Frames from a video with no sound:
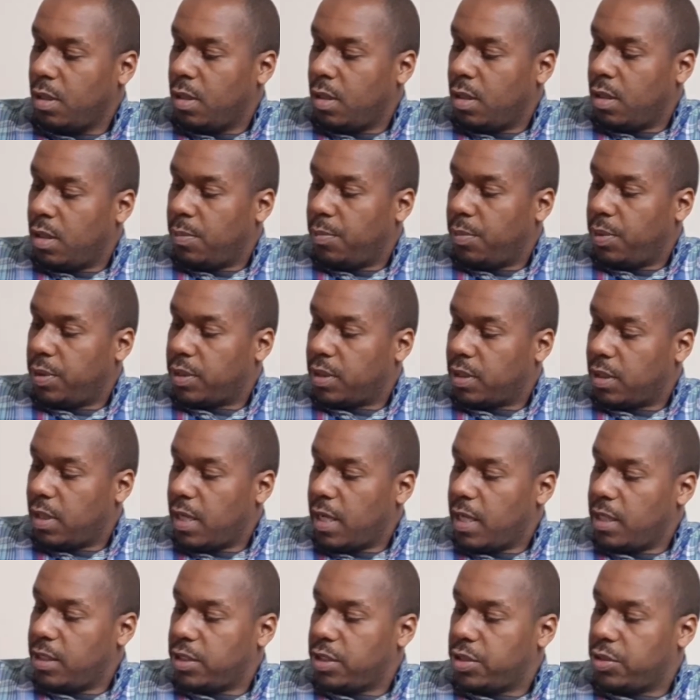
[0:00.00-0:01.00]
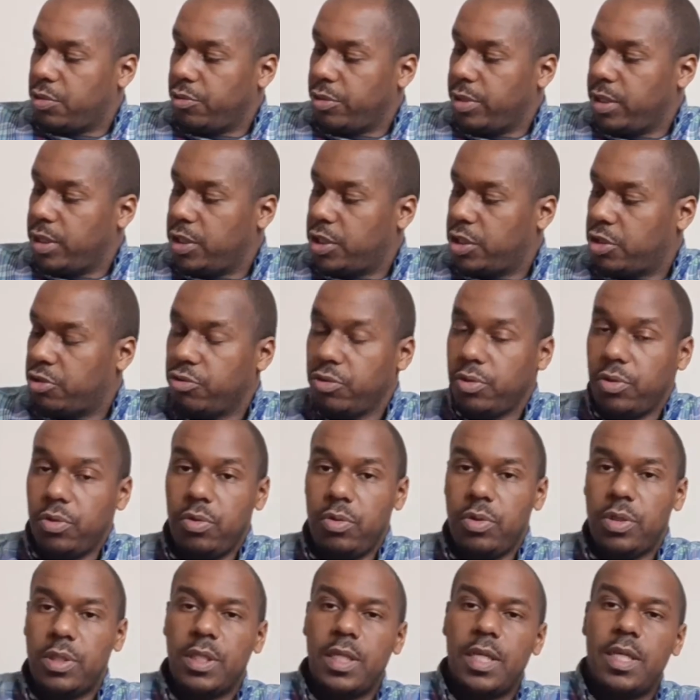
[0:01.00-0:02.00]
Put the last 3 screws
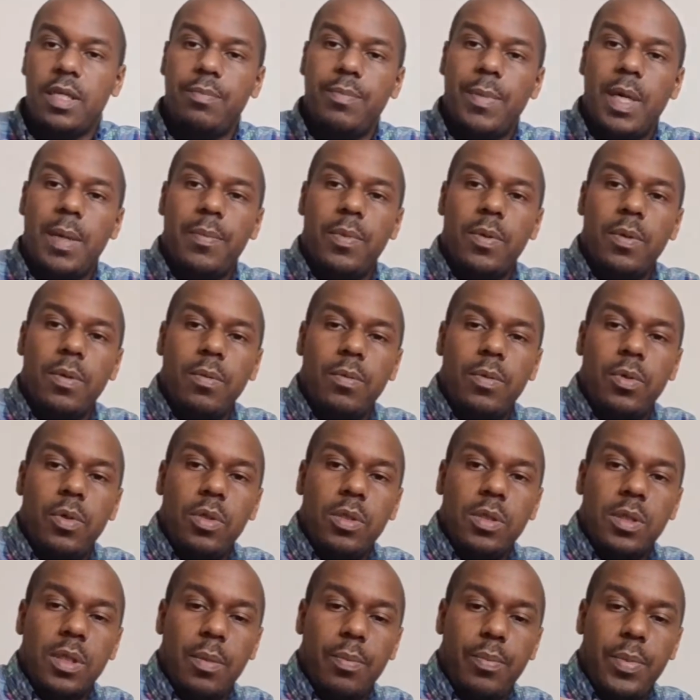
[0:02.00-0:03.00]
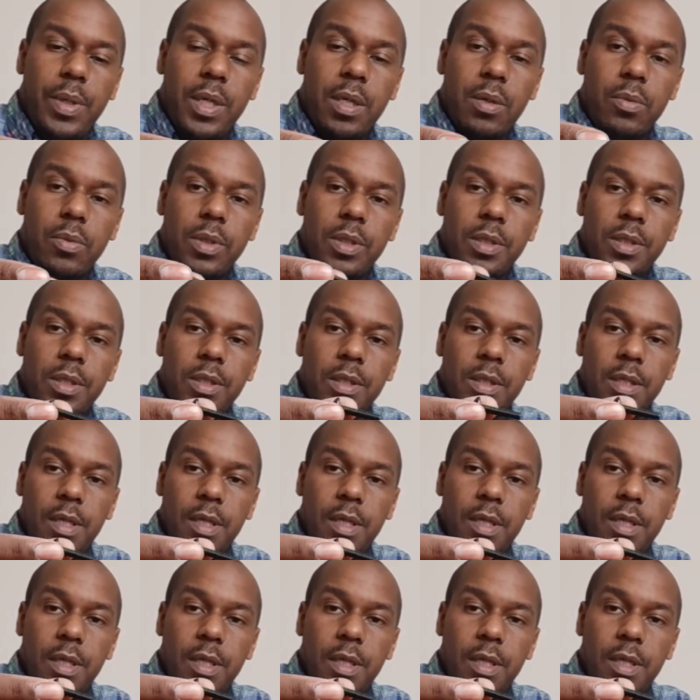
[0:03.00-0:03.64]
in, remember, using the bigger ones.